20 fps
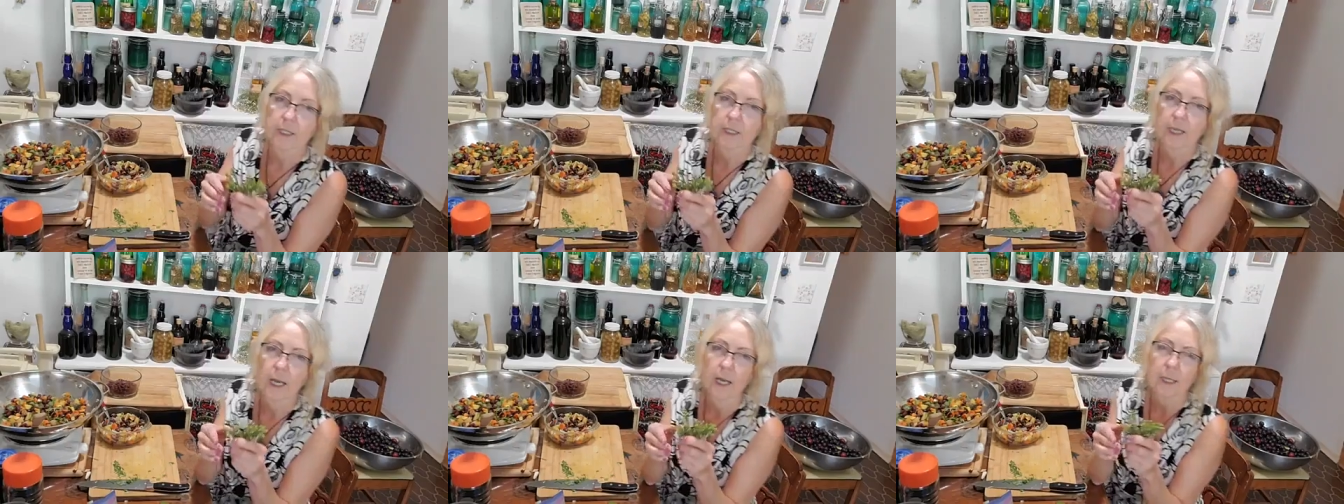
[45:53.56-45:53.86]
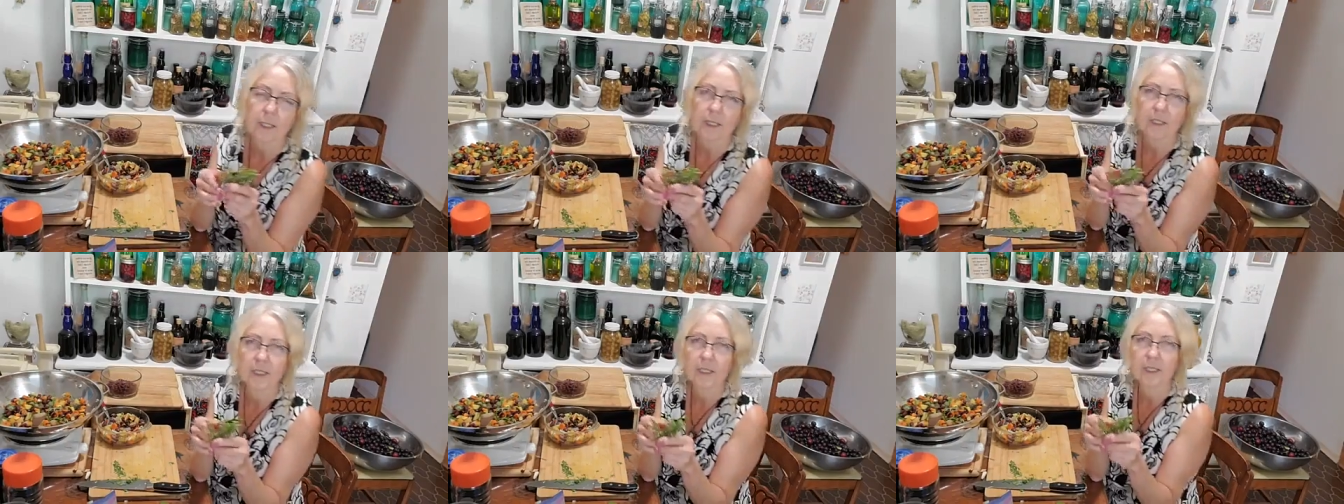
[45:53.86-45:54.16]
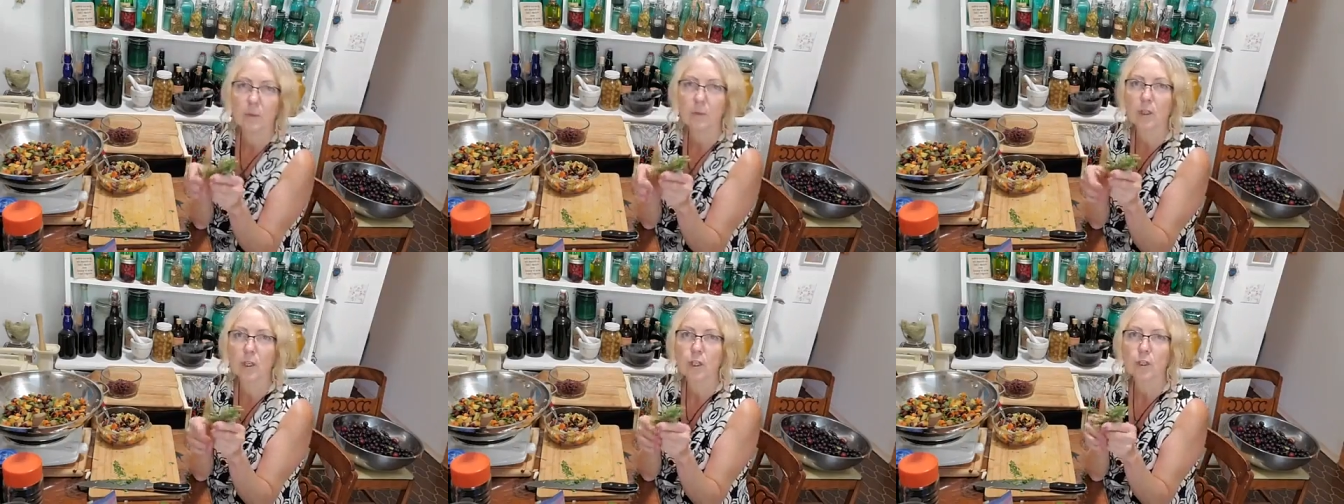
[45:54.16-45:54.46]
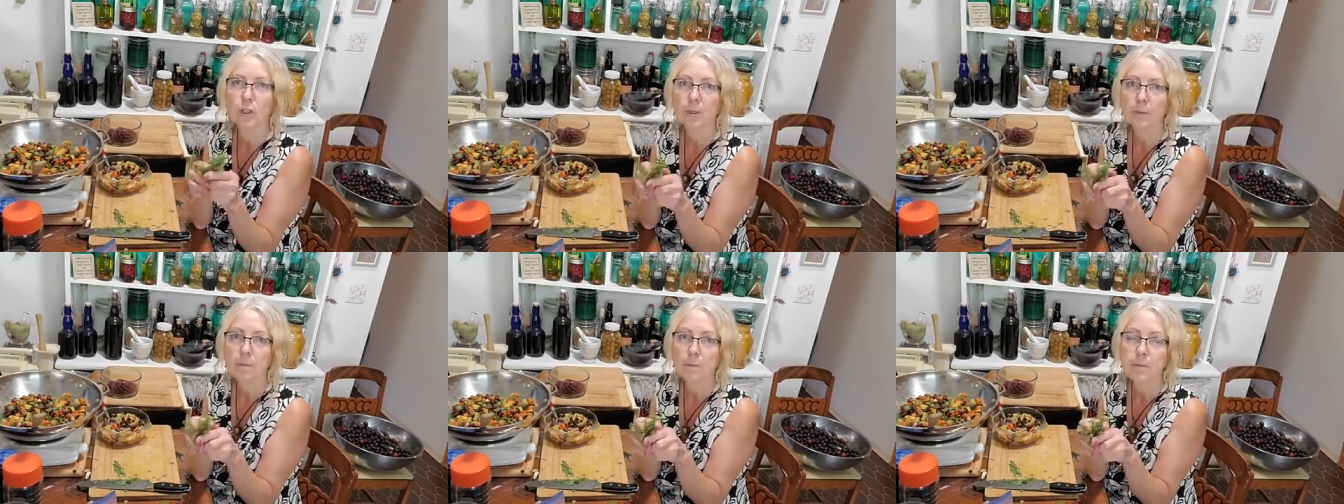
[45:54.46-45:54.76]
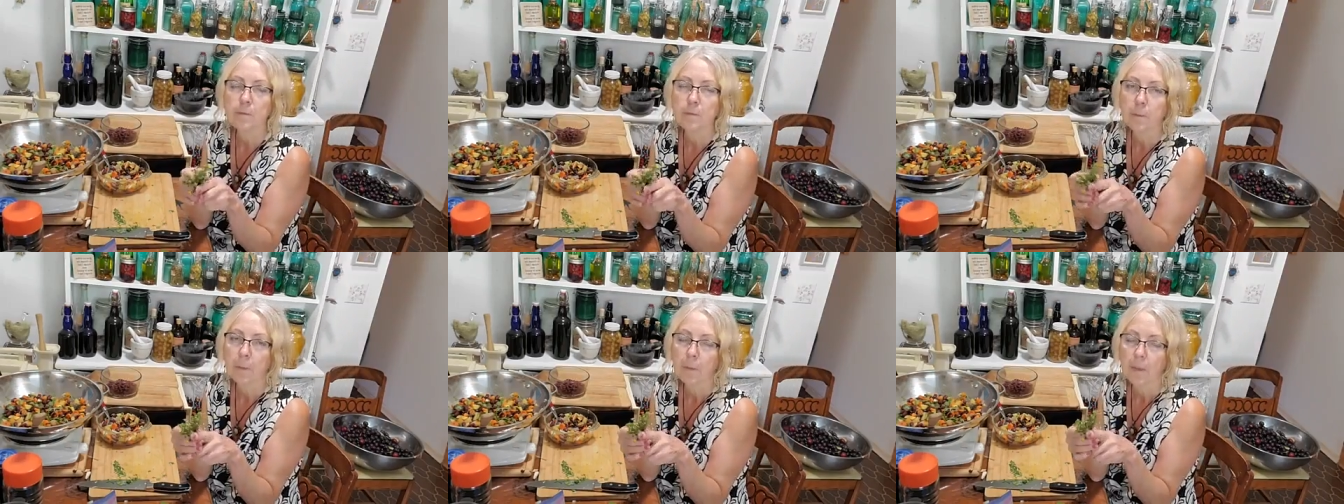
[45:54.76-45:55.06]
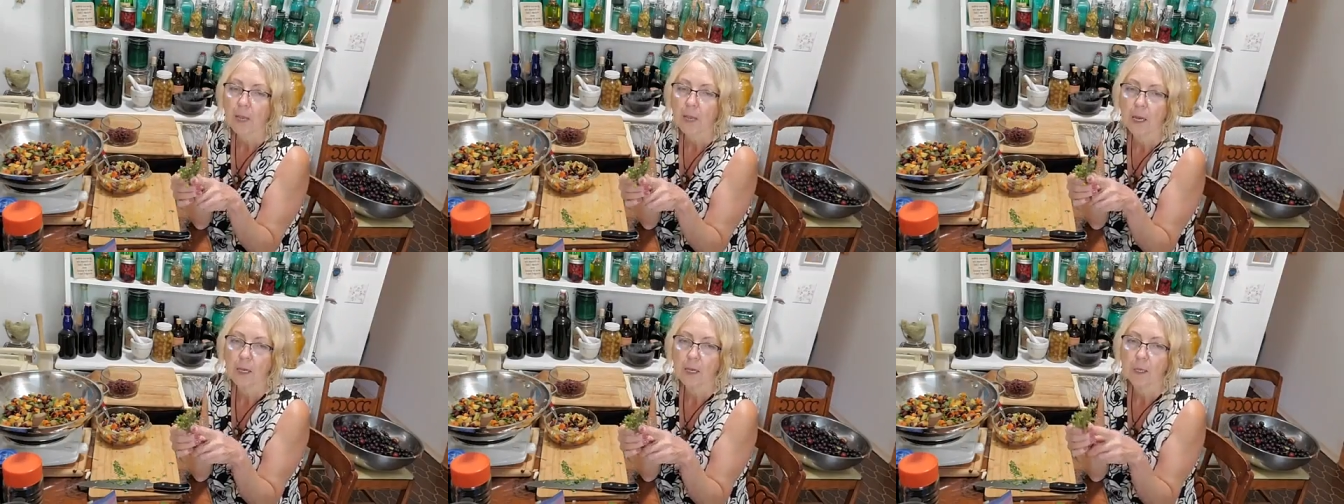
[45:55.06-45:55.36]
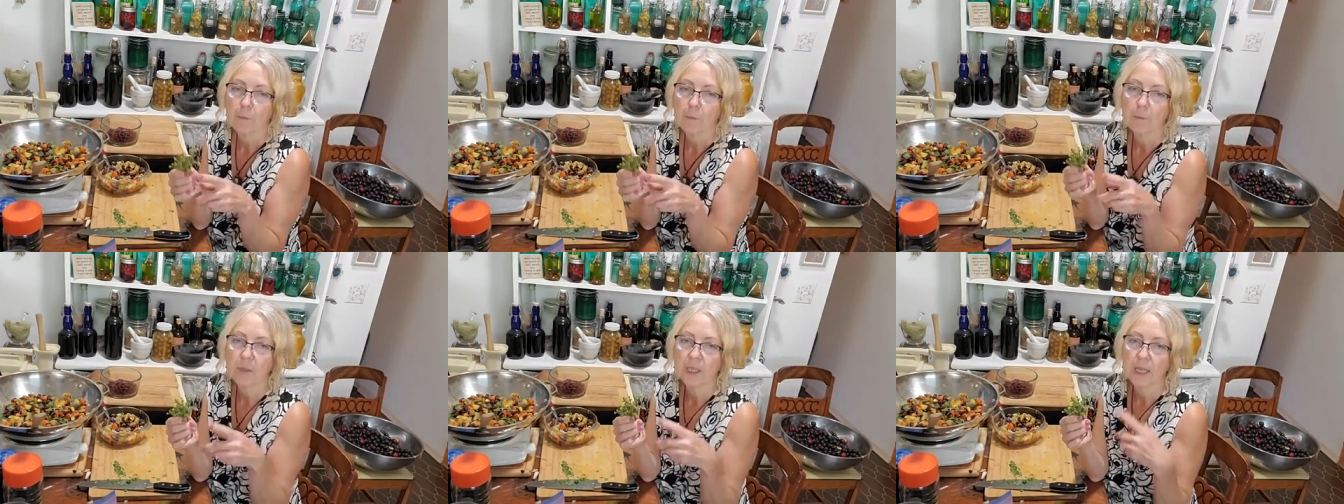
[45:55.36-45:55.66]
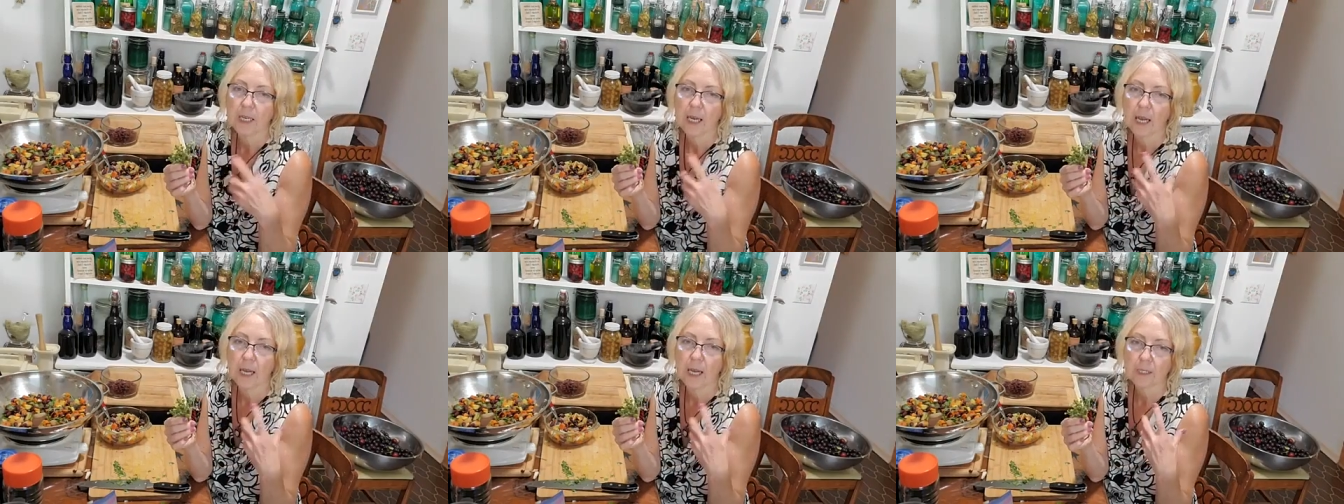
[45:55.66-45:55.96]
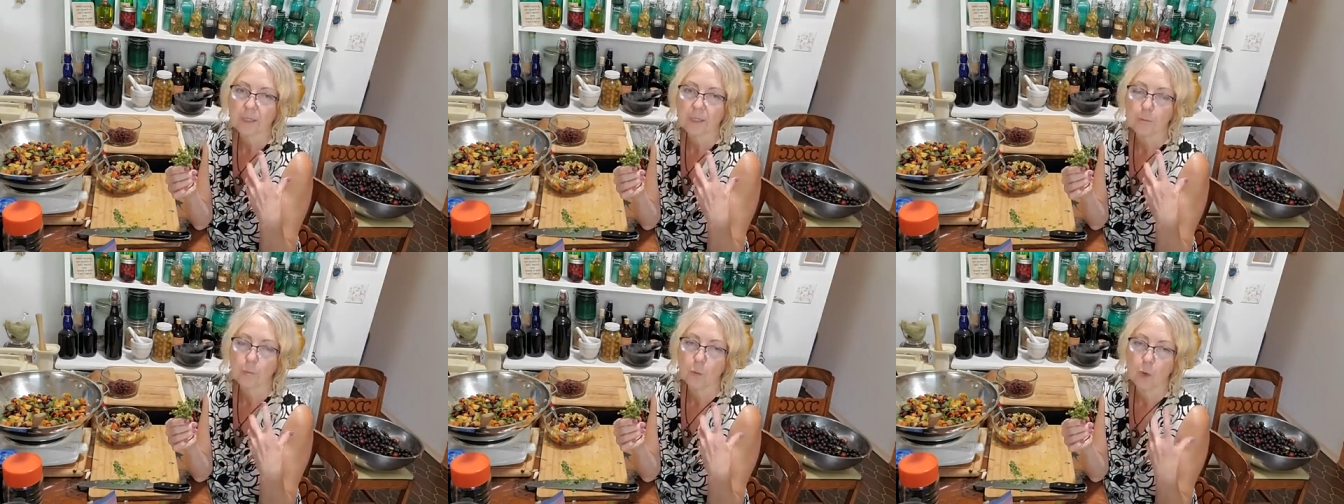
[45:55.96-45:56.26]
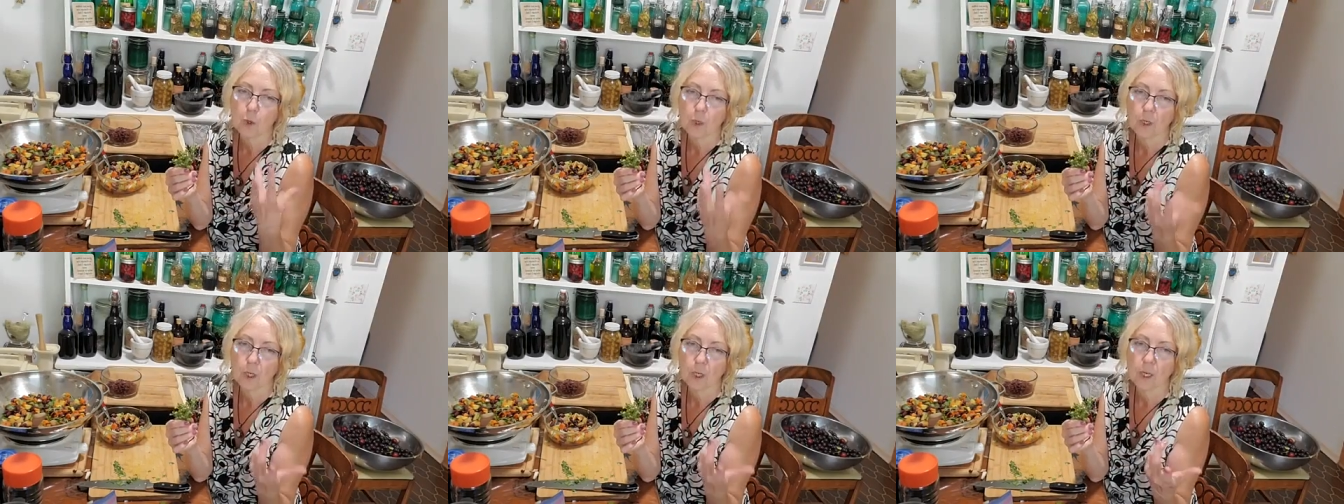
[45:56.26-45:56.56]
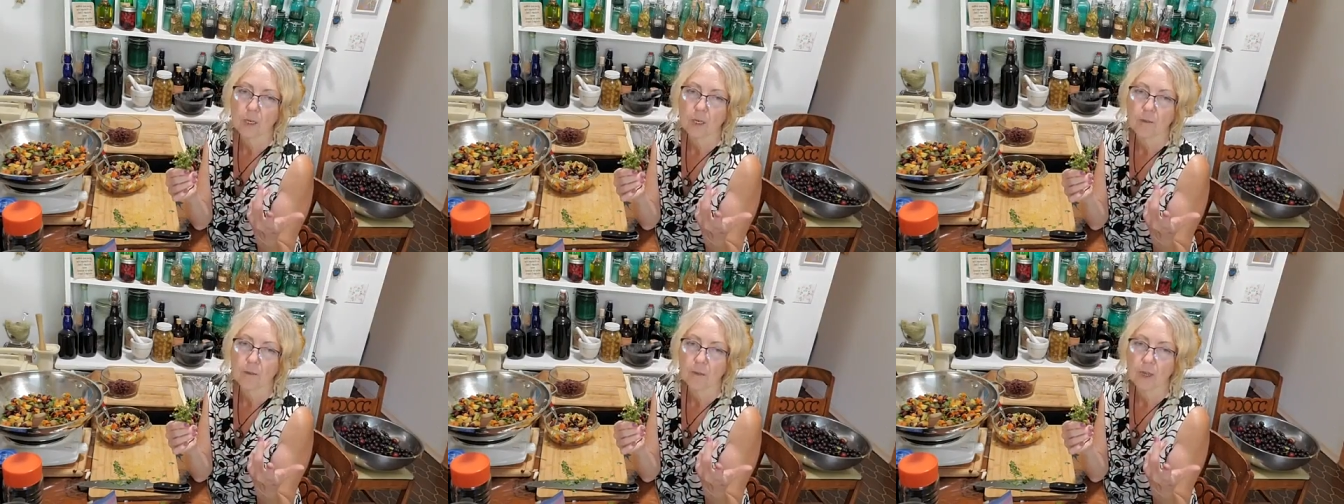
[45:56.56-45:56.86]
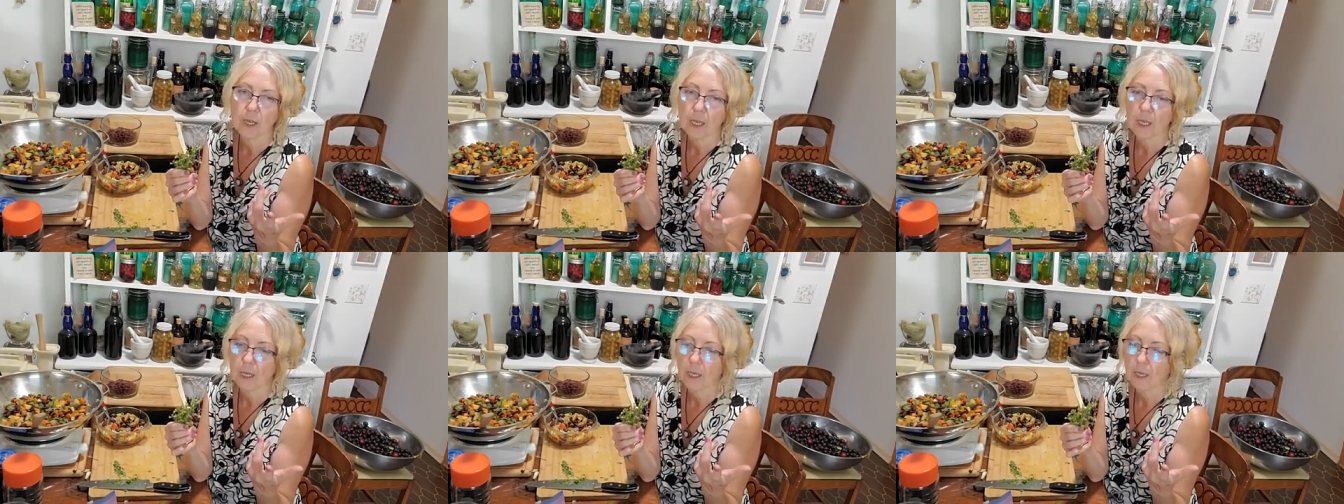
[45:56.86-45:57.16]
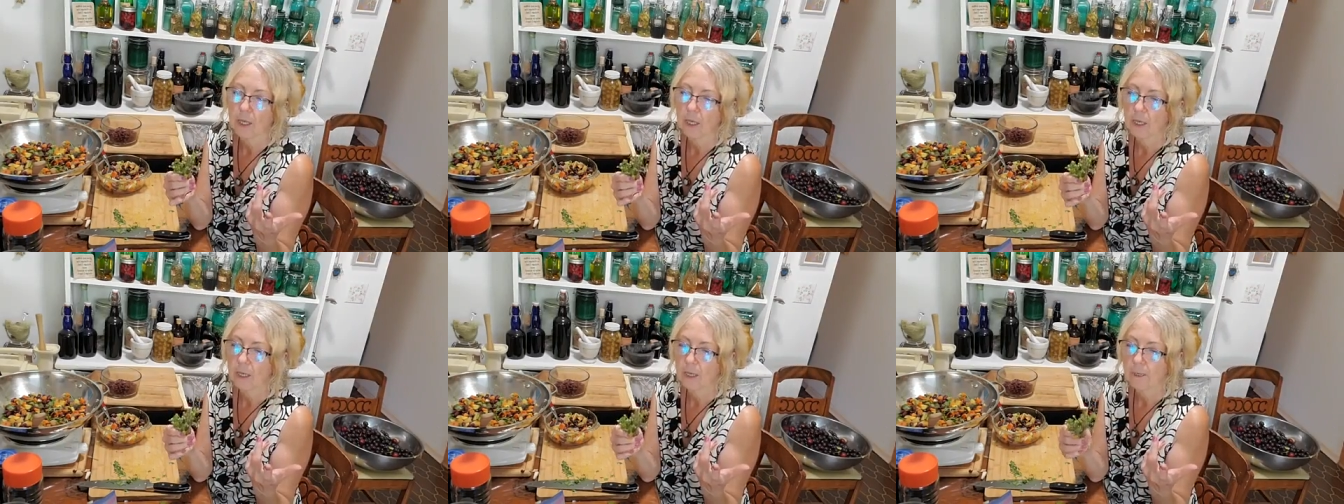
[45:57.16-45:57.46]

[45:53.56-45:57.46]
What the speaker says: kind of similar, but it has more of a